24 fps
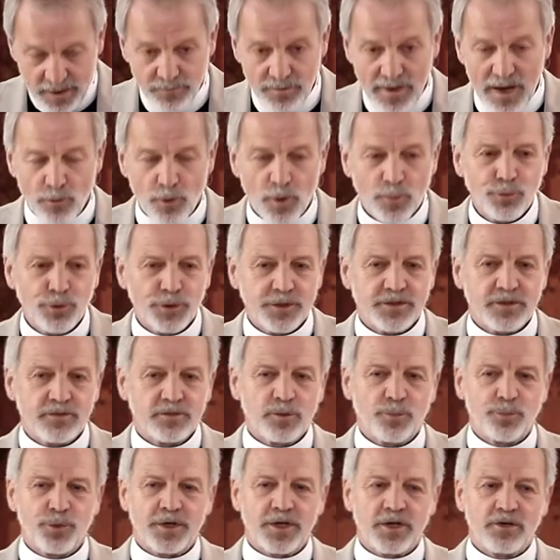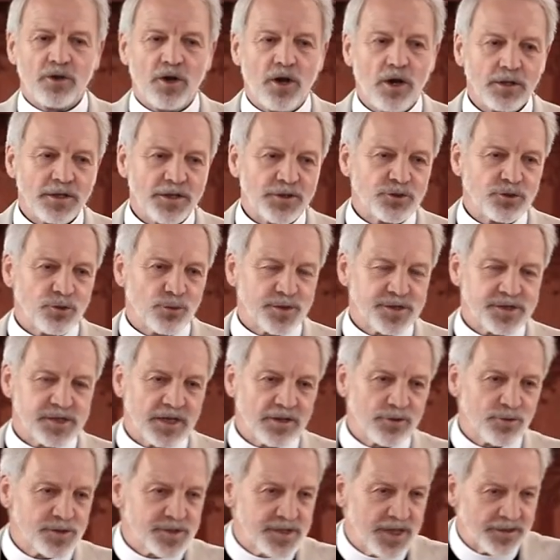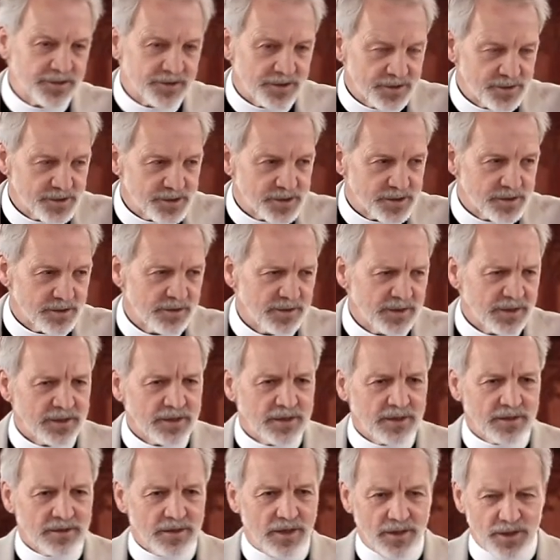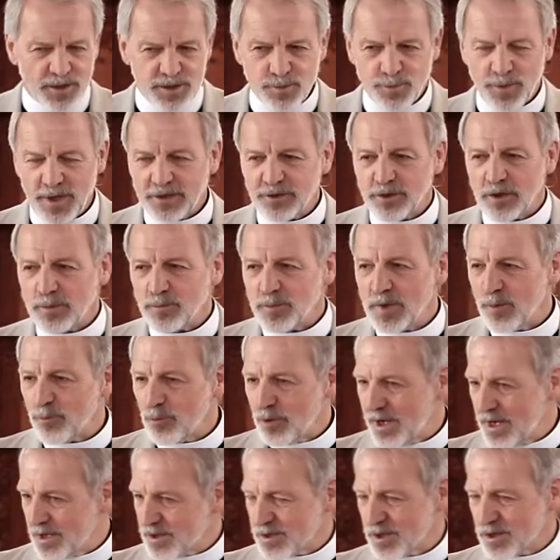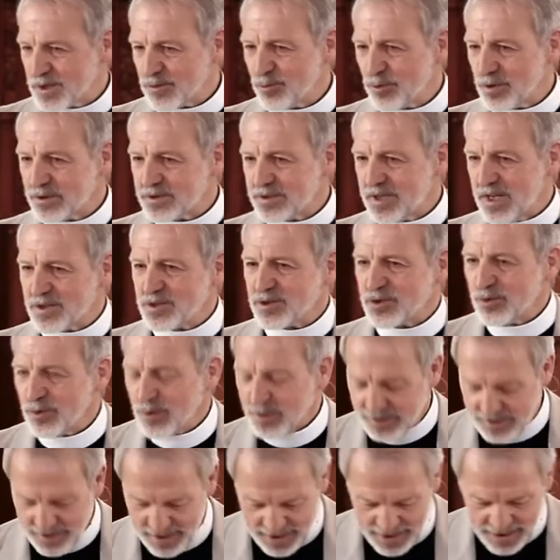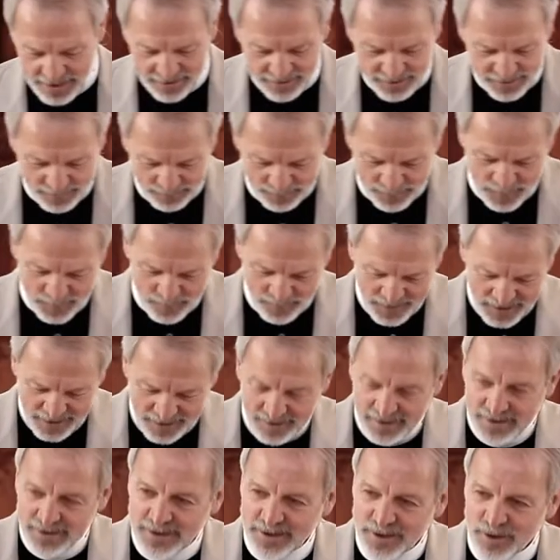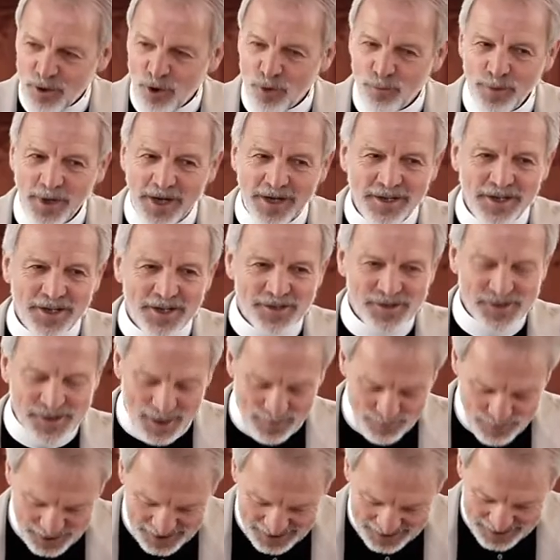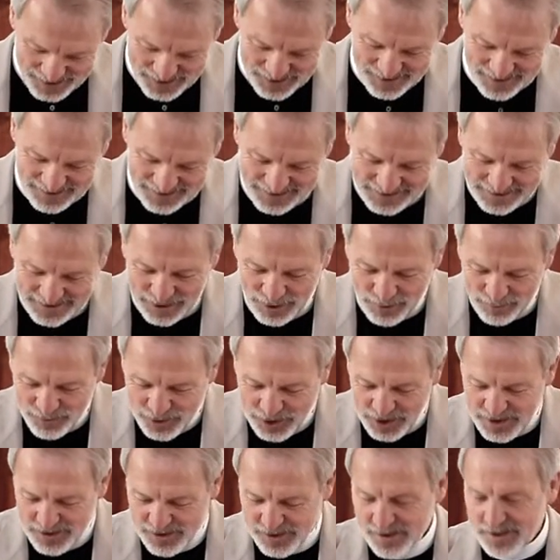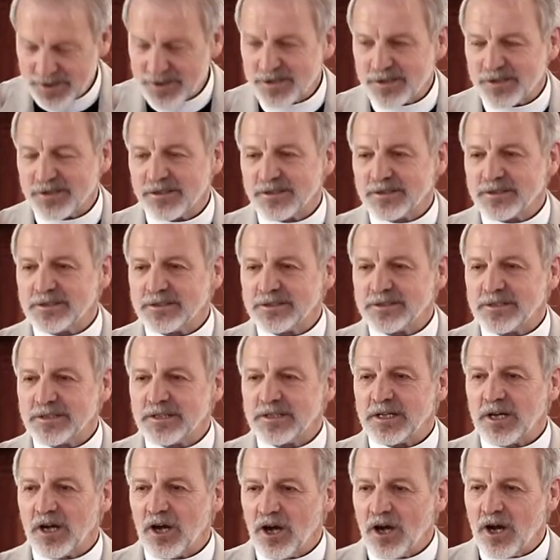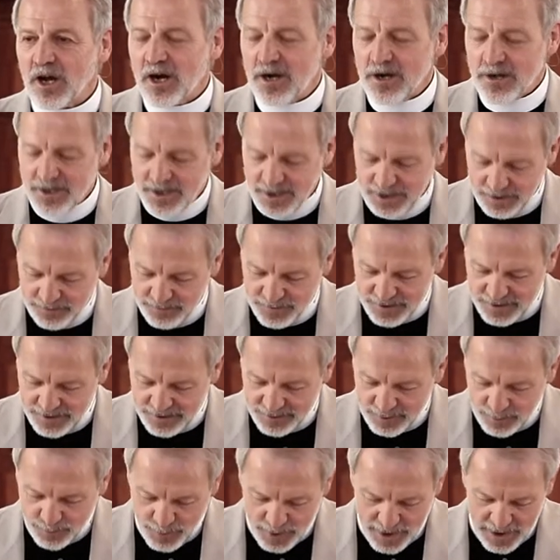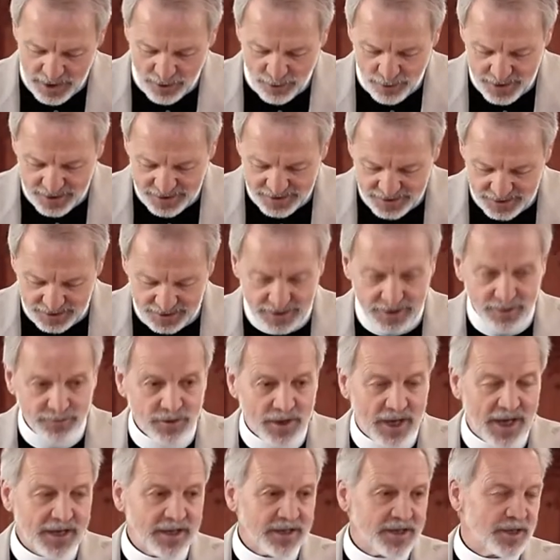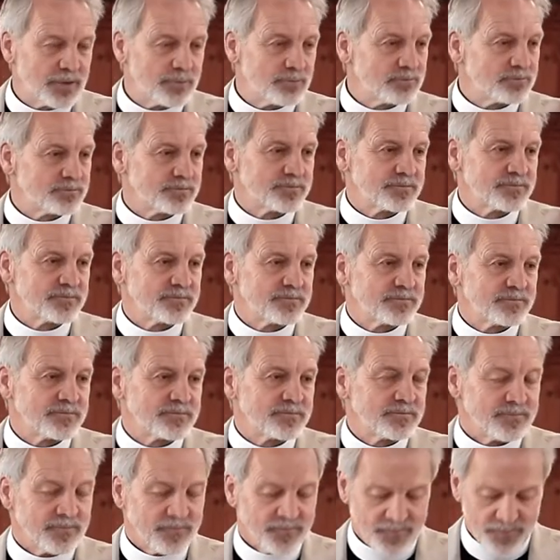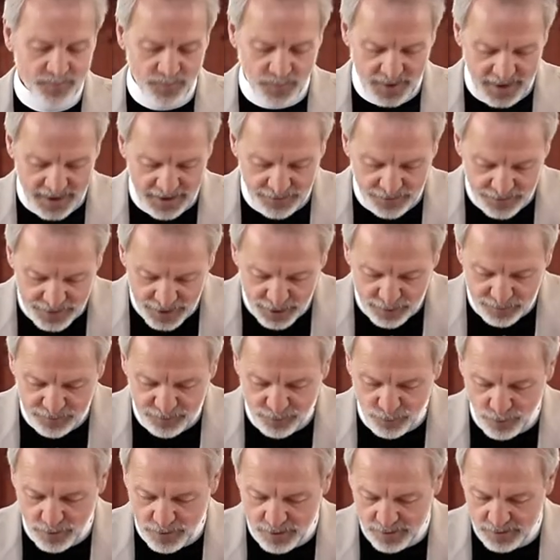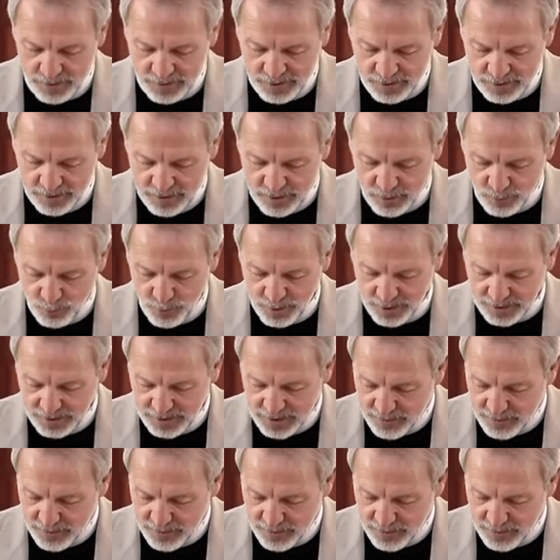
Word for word: If I were put, to put it all into a single sentence, I'll expect you to memorize this. We'll test you at the end. Obedient subjects of Jesus are given the power to live like him and therefore will